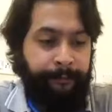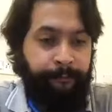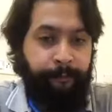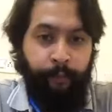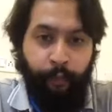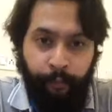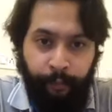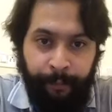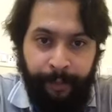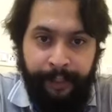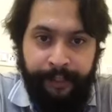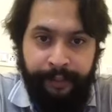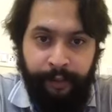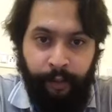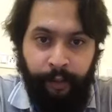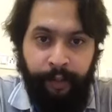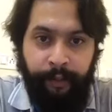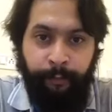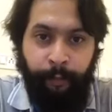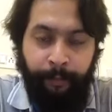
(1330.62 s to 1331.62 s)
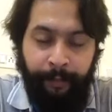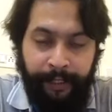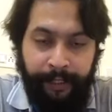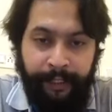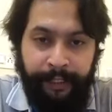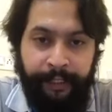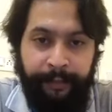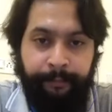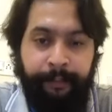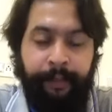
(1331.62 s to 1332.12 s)
movements or
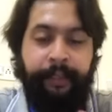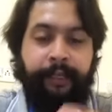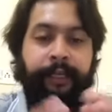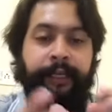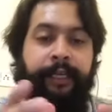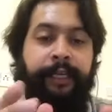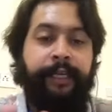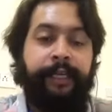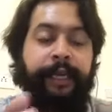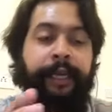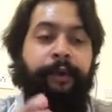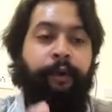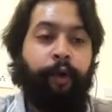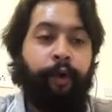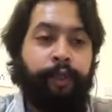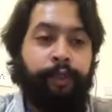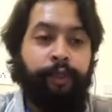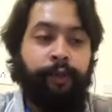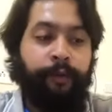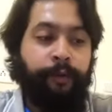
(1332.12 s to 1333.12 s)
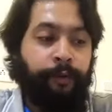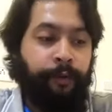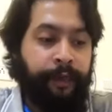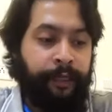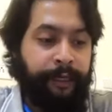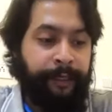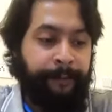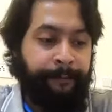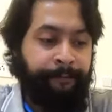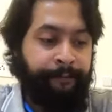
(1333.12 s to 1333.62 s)
mobility, but he can
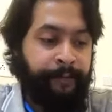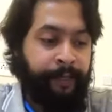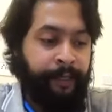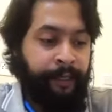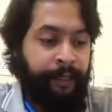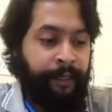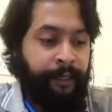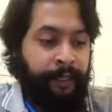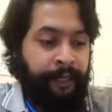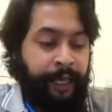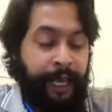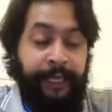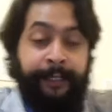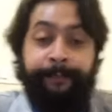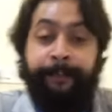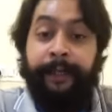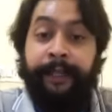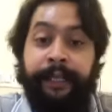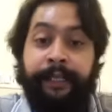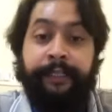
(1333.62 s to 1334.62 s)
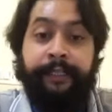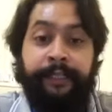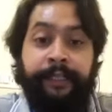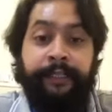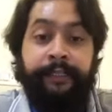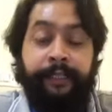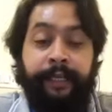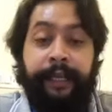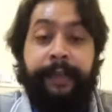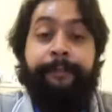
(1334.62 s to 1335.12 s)
also
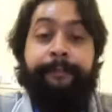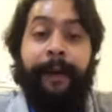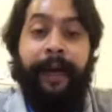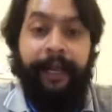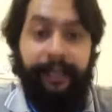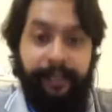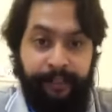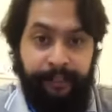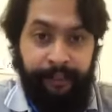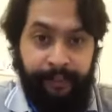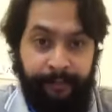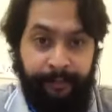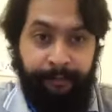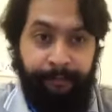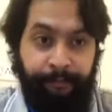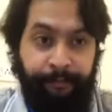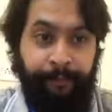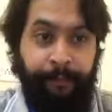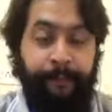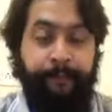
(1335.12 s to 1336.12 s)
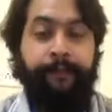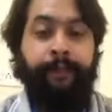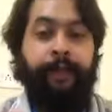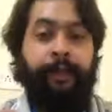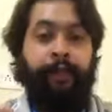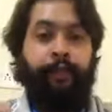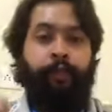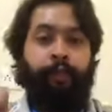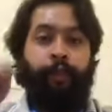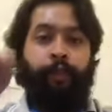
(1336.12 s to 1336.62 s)
experiences imbalances.
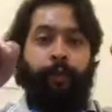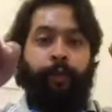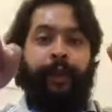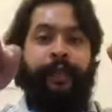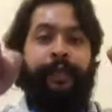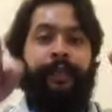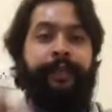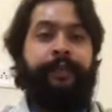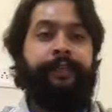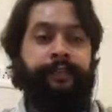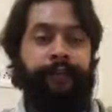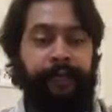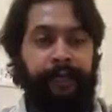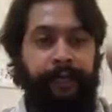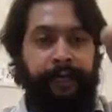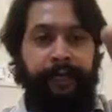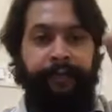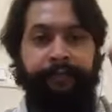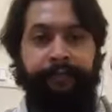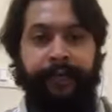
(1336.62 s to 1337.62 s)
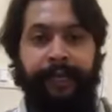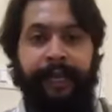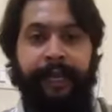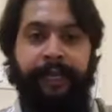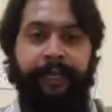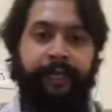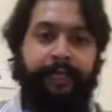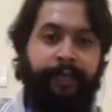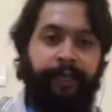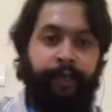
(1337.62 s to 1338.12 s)
So when he'll lift the leg,
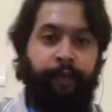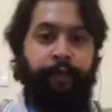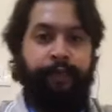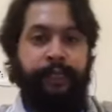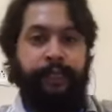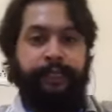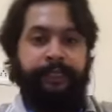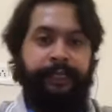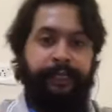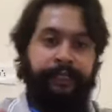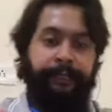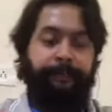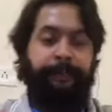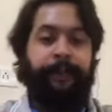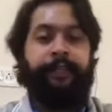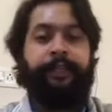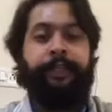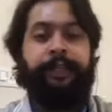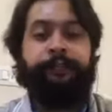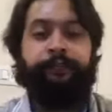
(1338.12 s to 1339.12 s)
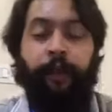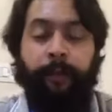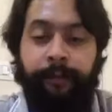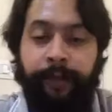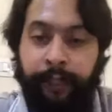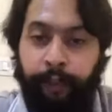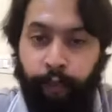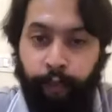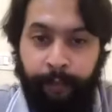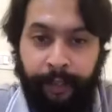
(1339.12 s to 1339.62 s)
you start seeing the patient is
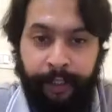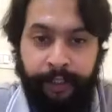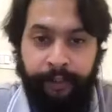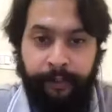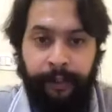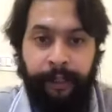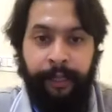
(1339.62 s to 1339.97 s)
wobbling too much.